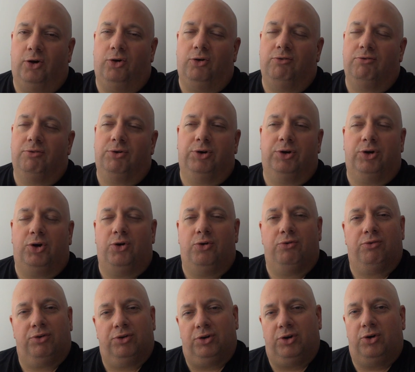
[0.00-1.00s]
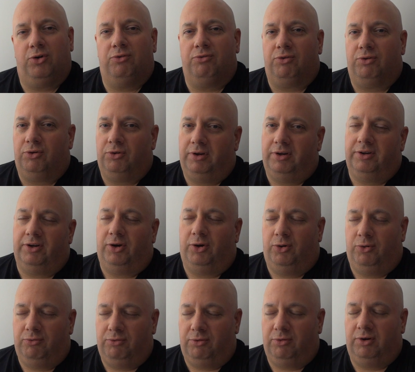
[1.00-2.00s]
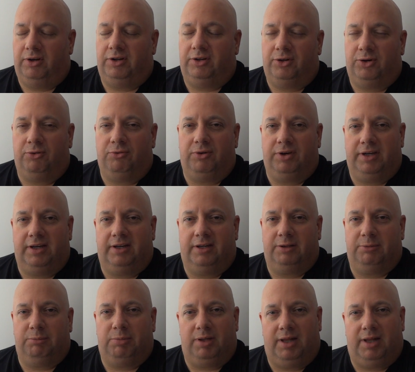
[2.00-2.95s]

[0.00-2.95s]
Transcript: over and over and over and over and over again,